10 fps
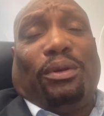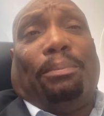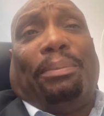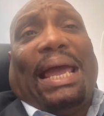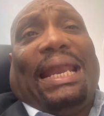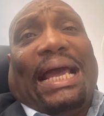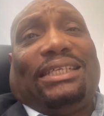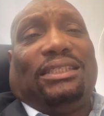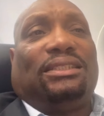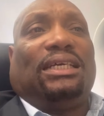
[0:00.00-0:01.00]
their bad
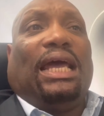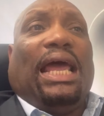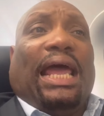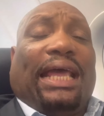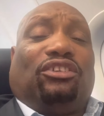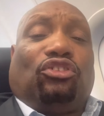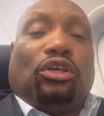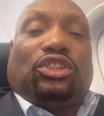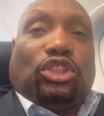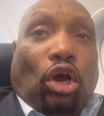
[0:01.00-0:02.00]
actions and
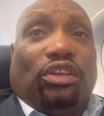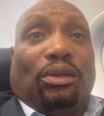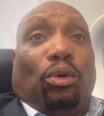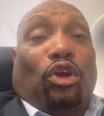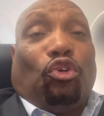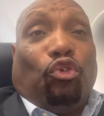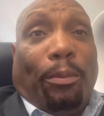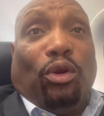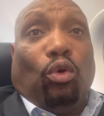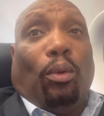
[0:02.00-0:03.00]
start charging them with
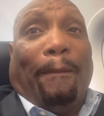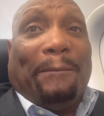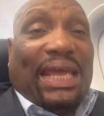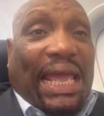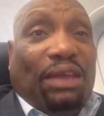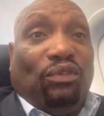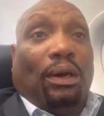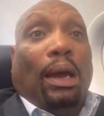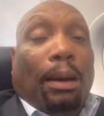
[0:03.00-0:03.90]
criminal behavior,